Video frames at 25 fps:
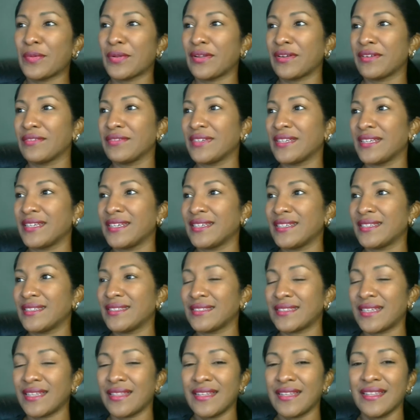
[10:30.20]
of days.
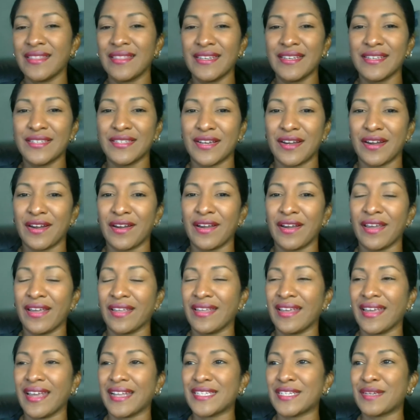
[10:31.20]
I think things are
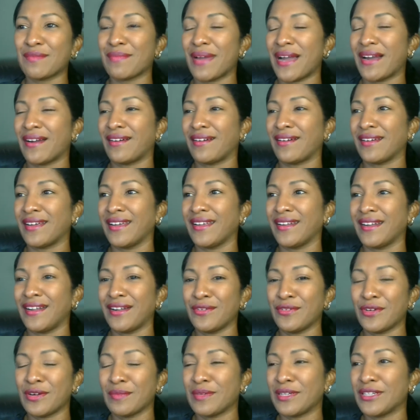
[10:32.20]
getting back in a
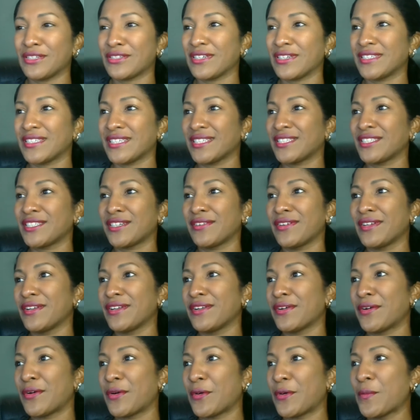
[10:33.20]
normal trajectory
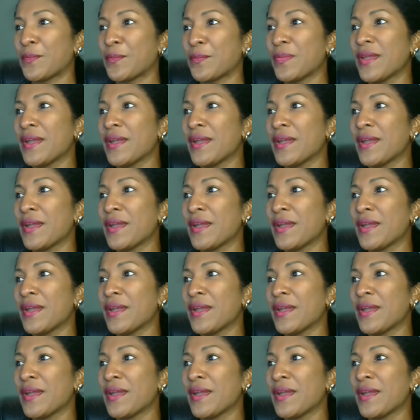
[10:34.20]
now.